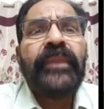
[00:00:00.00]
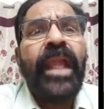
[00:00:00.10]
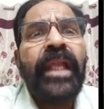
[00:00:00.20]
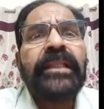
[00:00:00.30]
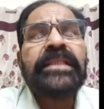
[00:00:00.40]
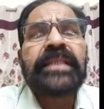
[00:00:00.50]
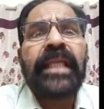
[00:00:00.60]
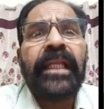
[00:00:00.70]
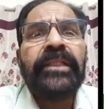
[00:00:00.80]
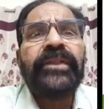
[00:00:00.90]
And this
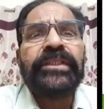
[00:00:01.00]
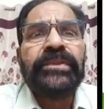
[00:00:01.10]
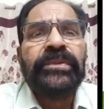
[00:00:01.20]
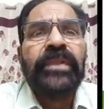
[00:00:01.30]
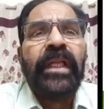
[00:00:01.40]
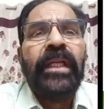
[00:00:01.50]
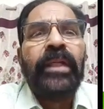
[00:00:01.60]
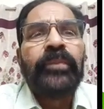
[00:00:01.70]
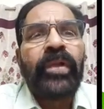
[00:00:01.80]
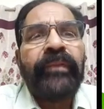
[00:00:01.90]
connective tissue
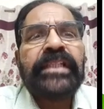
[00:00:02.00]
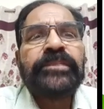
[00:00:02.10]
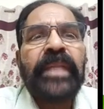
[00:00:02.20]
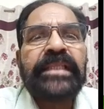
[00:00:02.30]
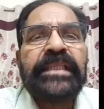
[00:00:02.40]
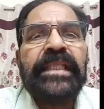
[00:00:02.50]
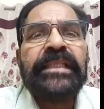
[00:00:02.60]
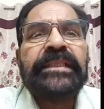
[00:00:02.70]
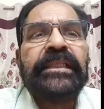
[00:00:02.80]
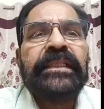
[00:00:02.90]
provides
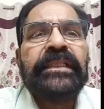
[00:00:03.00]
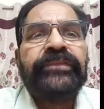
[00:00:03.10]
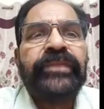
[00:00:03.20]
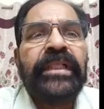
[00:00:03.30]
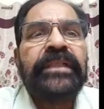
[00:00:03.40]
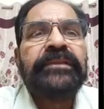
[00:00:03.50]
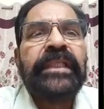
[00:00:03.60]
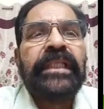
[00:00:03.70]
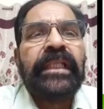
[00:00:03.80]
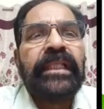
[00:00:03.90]
passage for
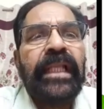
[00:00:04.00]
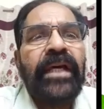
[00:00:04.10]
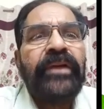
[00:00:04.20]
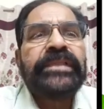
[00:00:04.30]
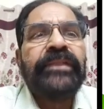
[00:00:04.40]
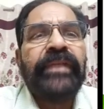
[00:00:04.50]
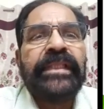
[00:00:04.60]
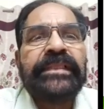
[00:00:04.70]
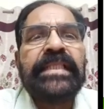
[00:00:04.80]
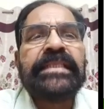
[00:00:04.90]
nerves and
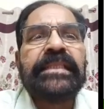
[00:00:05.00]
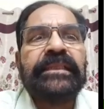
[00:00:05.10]
vessels.